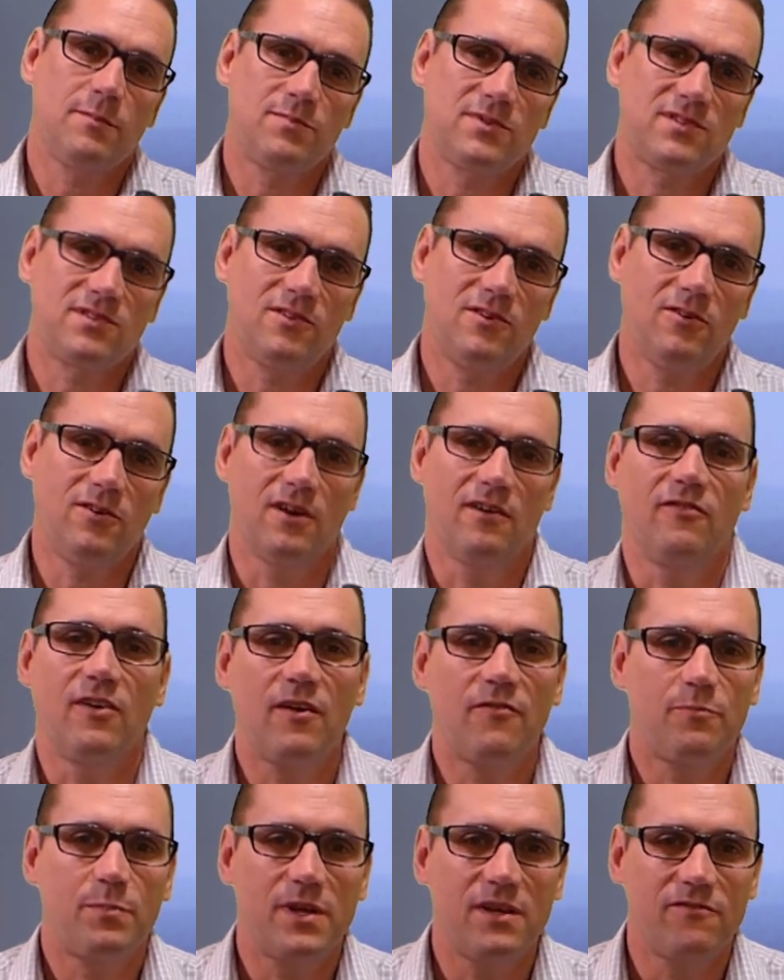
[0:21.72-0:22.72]
episode of
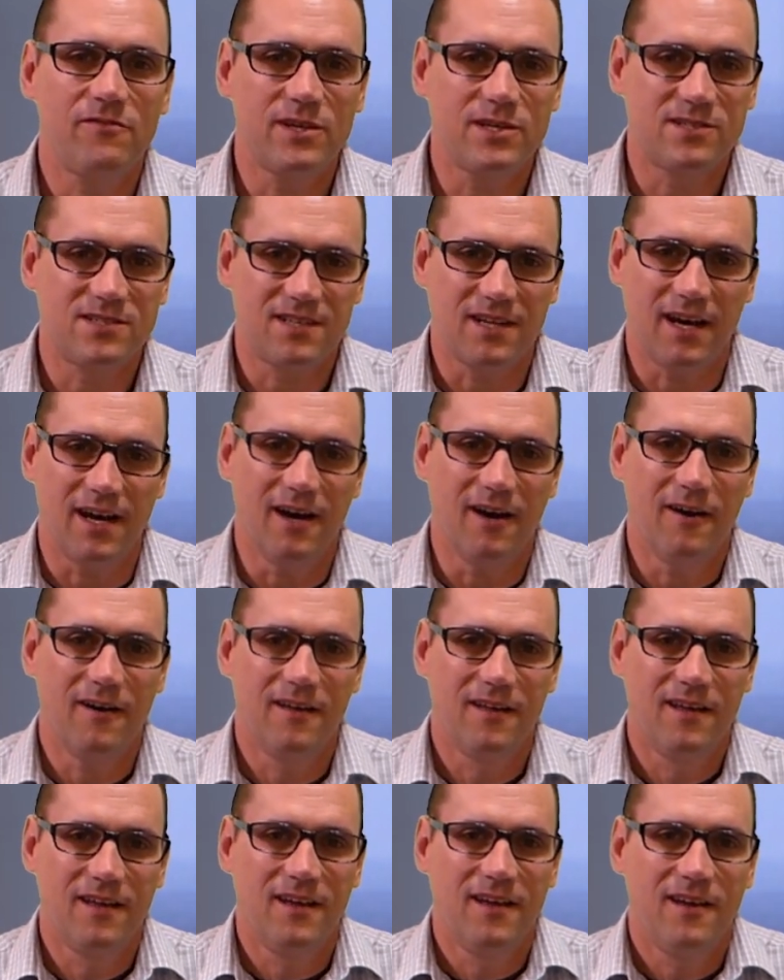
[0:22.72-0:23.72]
FPV Style.
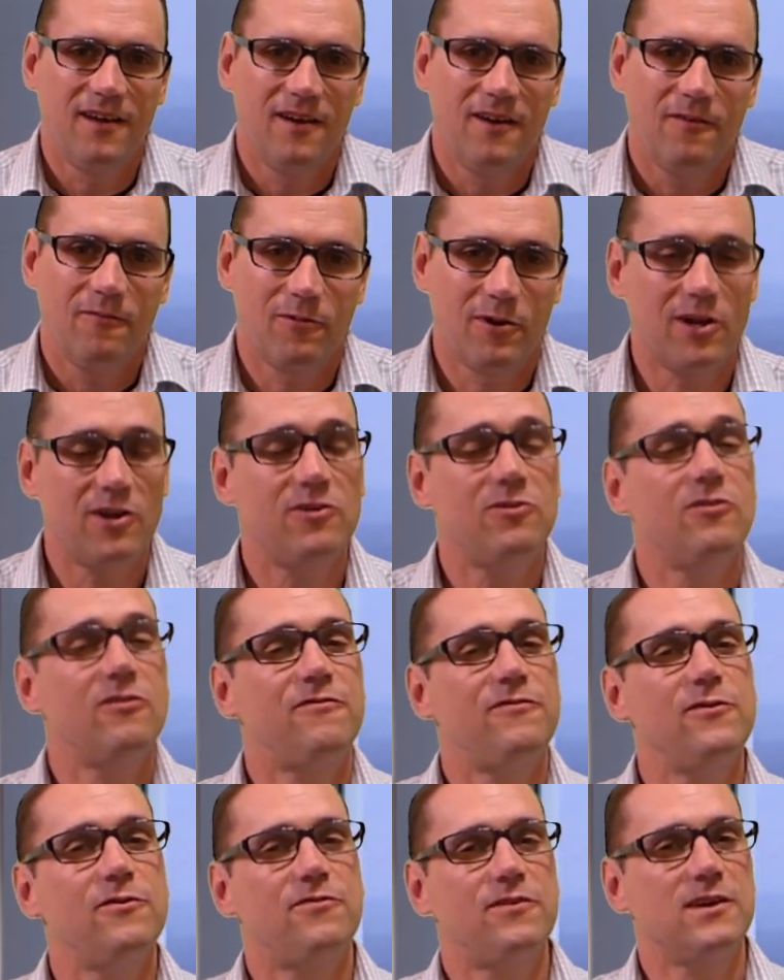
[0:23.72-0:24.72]
We're going to do
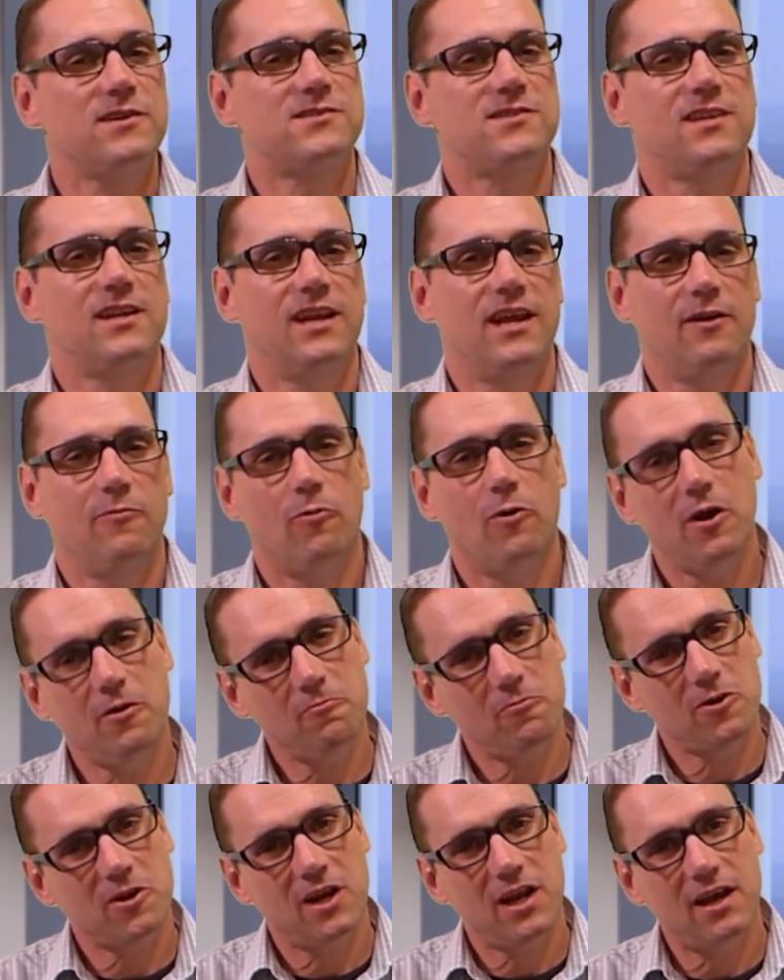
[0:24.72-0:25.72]
a few things today.
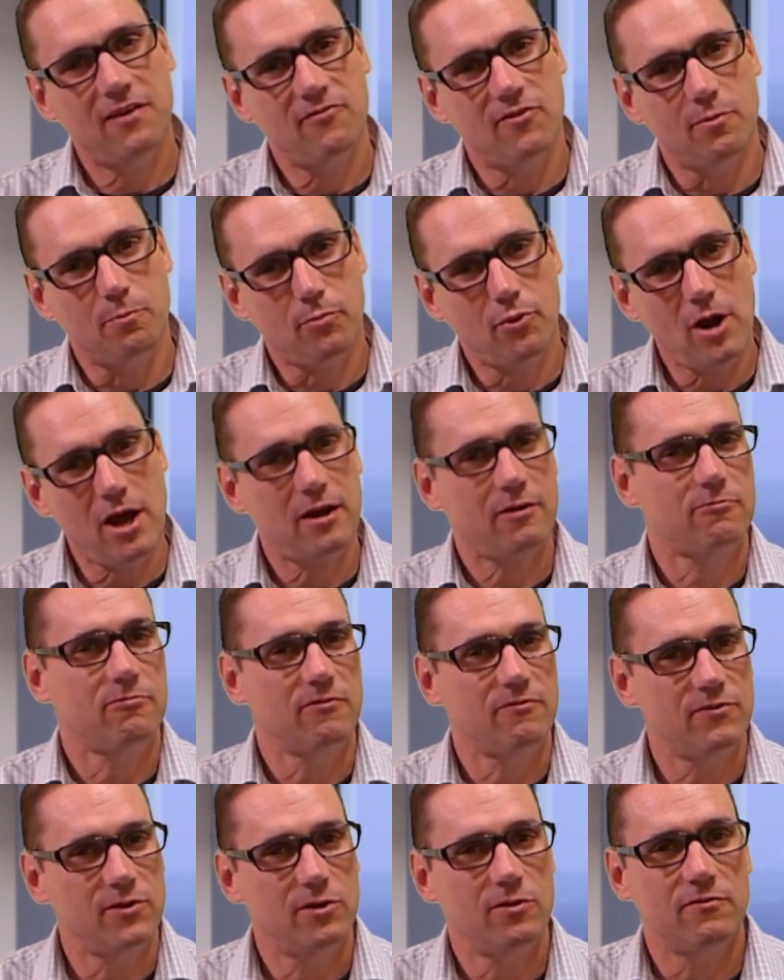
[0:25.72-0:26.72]
One, we're going to have a product
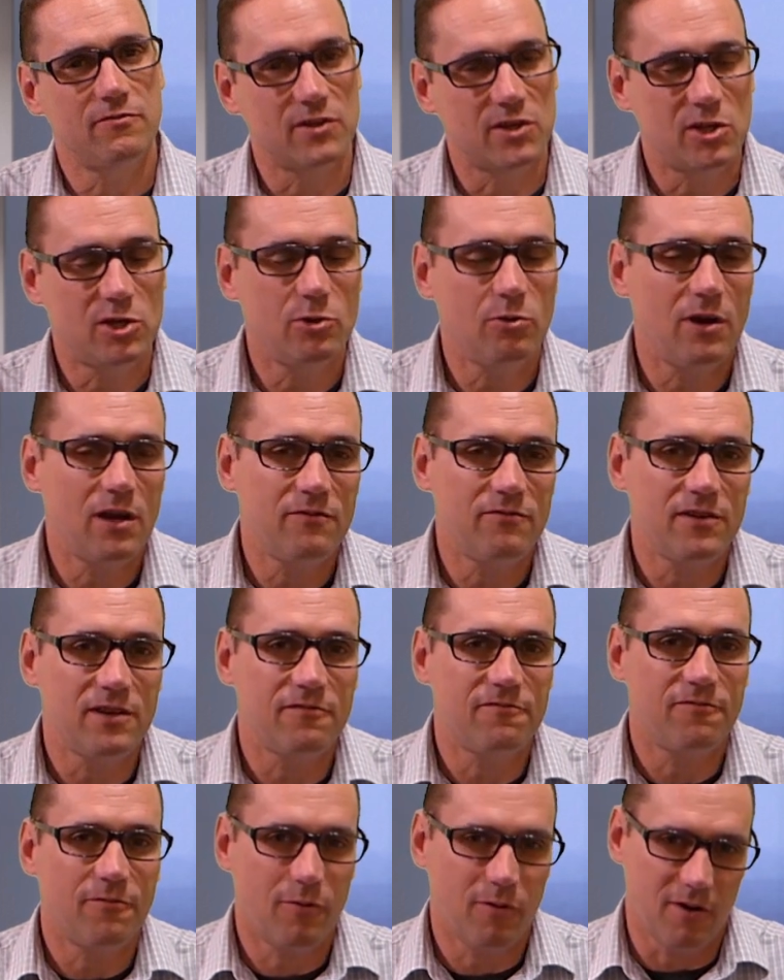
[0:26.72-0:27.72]
review of the
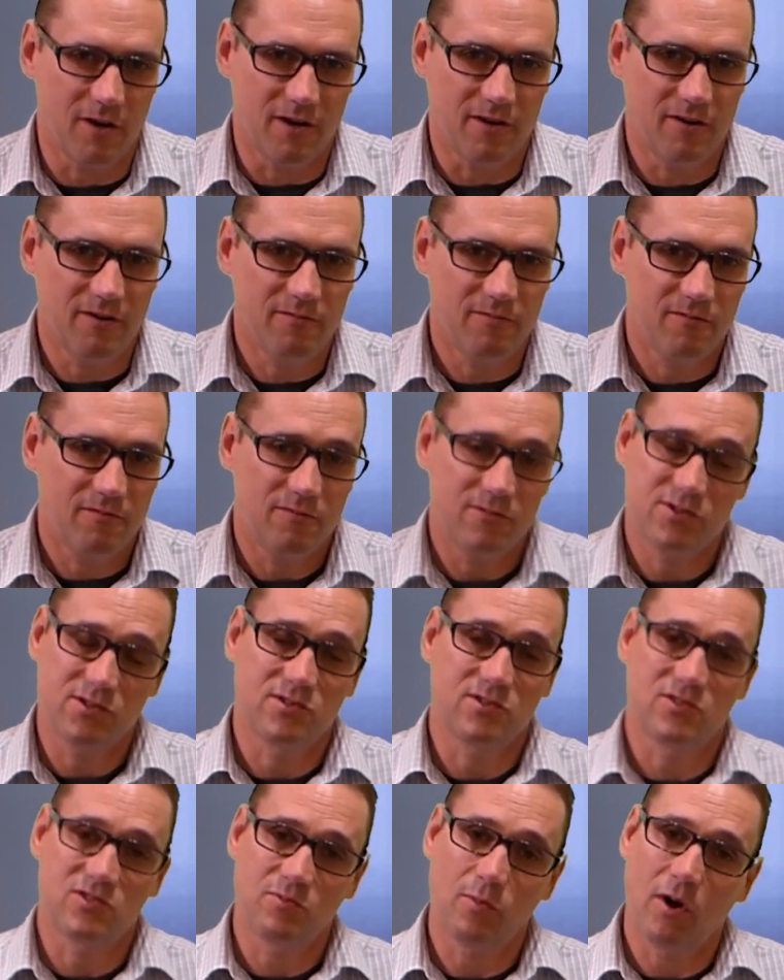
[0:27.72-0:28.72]
QAV400, which
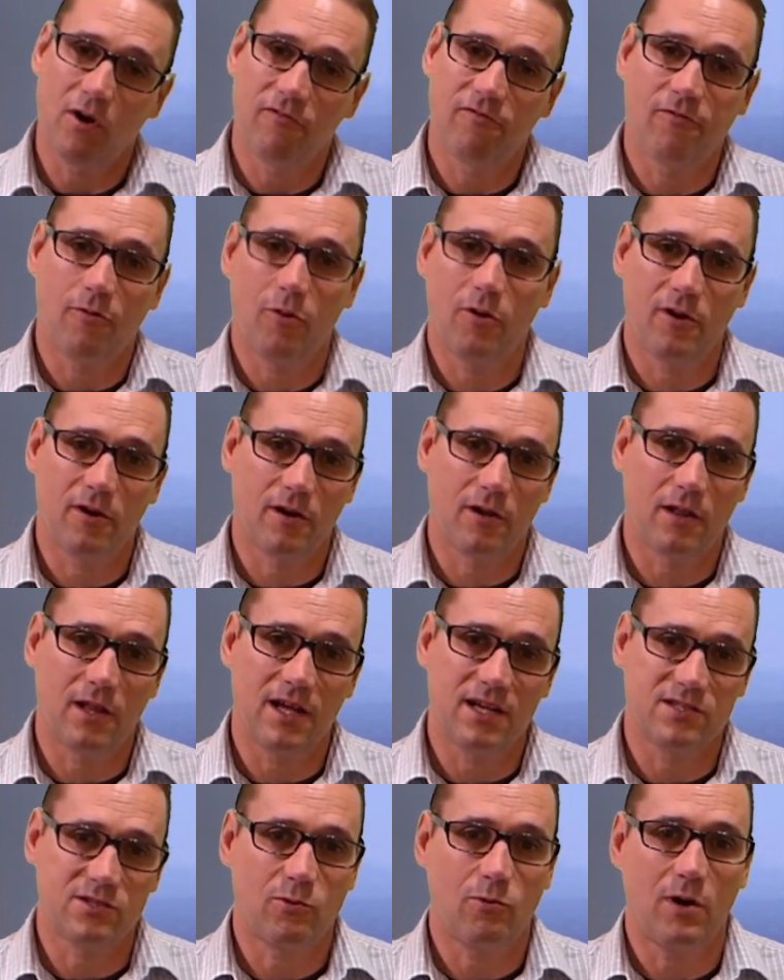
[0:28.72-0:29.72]
is a small 400
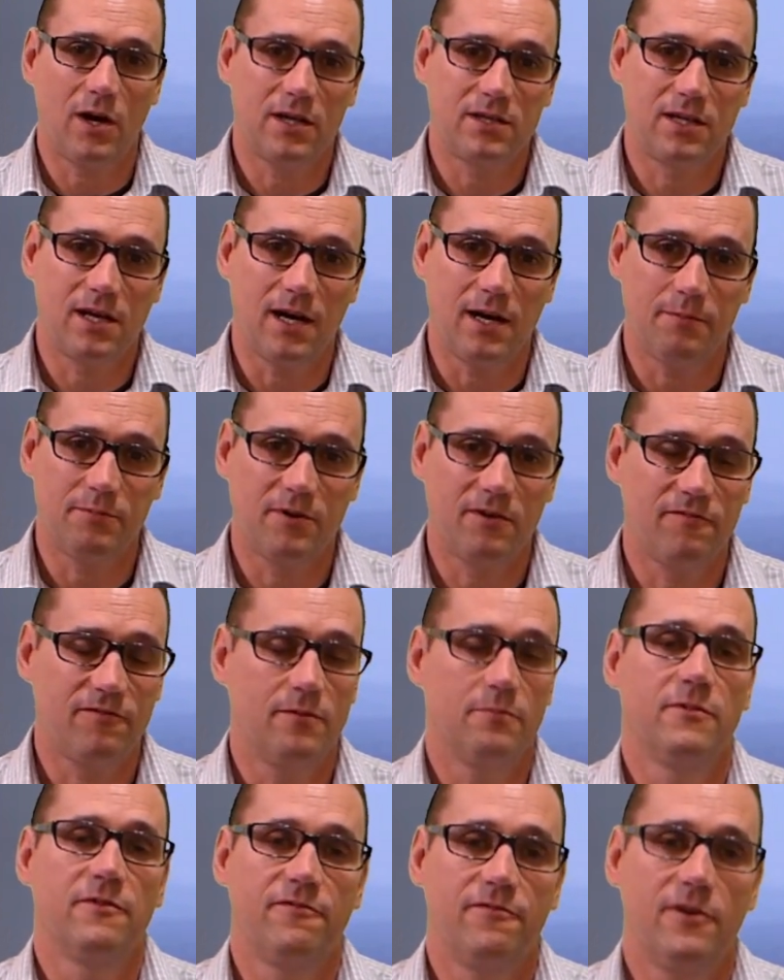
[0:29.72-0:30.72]
class quadcopter
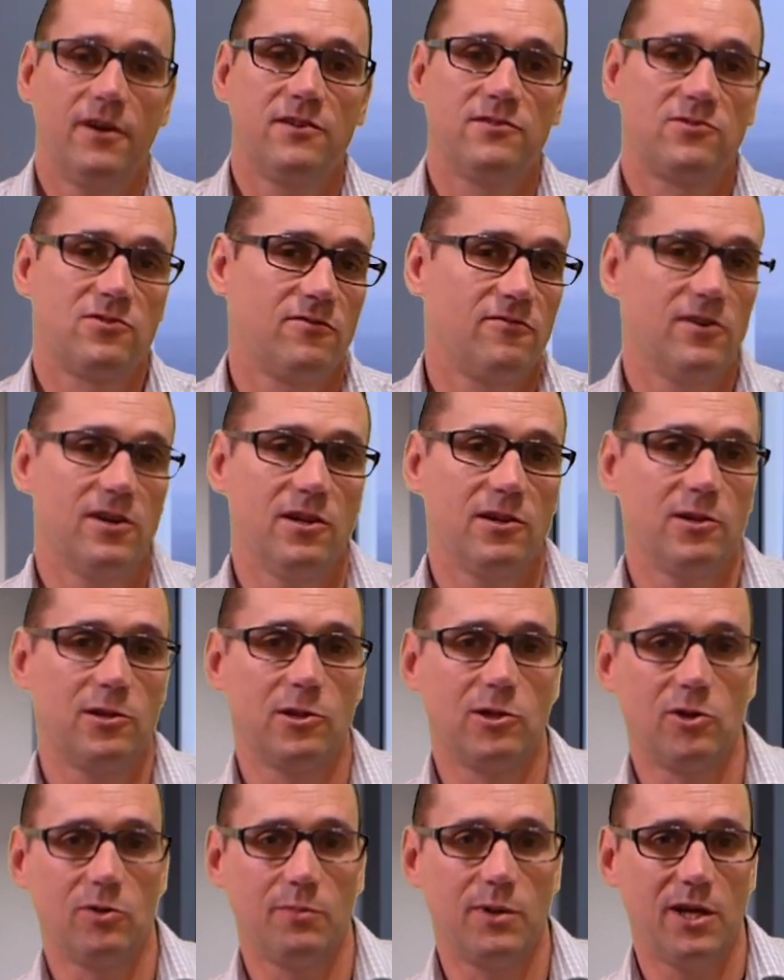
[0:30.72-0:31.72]
from the friends over at
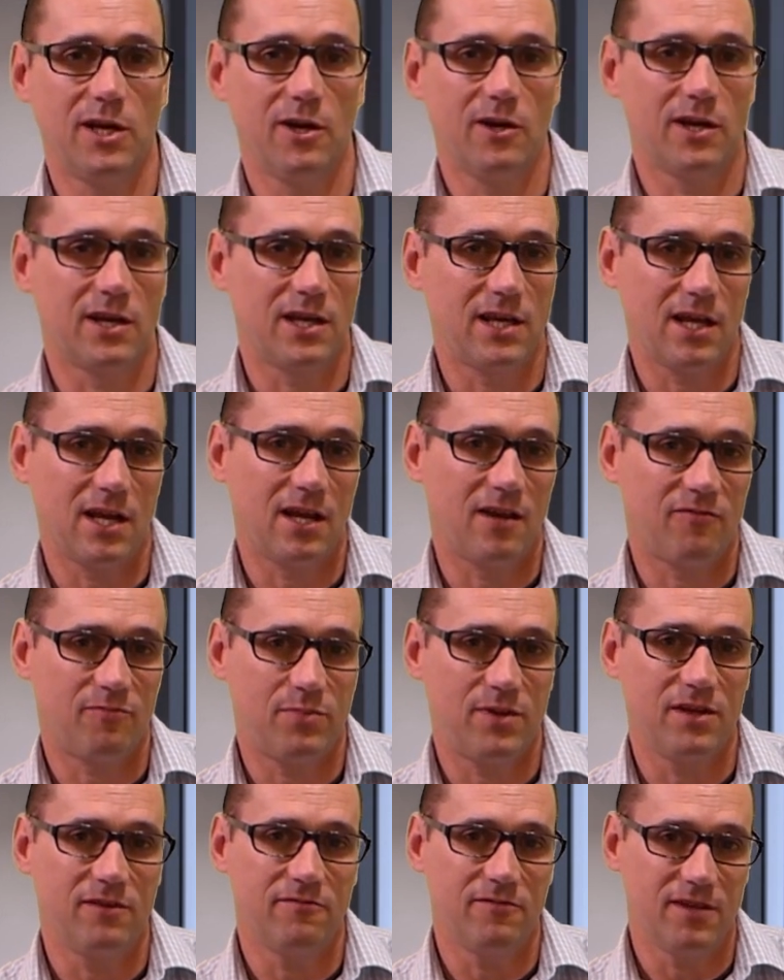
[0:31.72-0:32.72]
Lumenier and
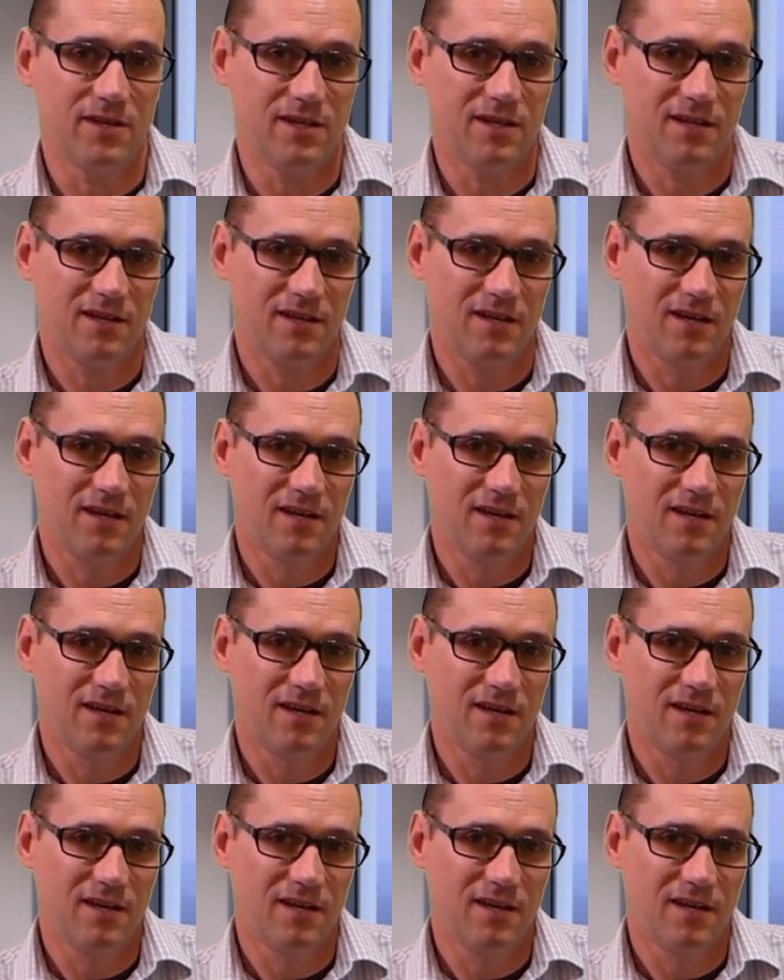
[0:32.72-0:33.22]
FPV.